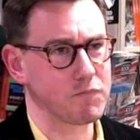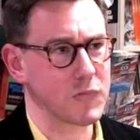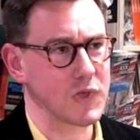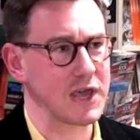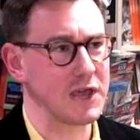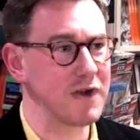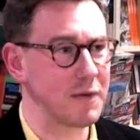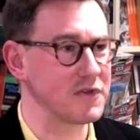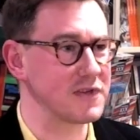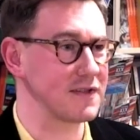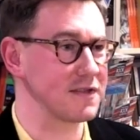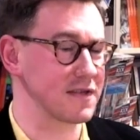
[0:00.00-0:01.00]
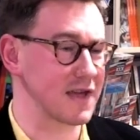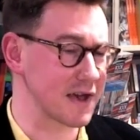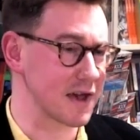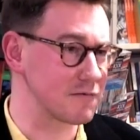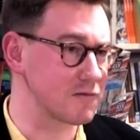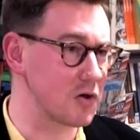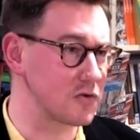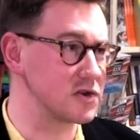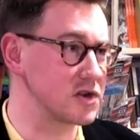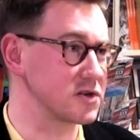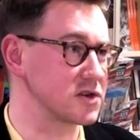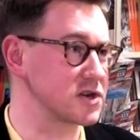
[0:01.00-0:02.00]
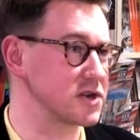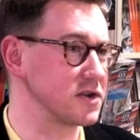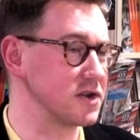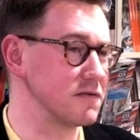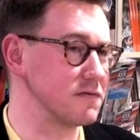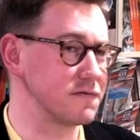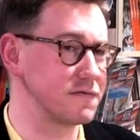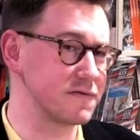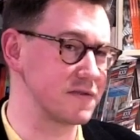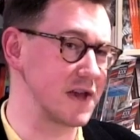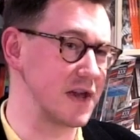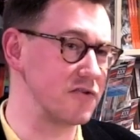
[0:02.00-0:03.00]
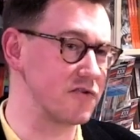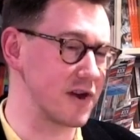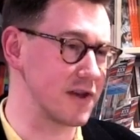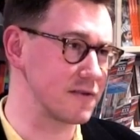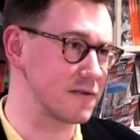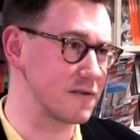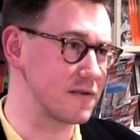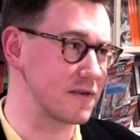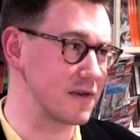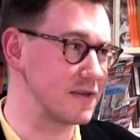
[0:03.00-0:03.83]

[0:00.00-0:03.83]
He represents that kind of conjunction of interests.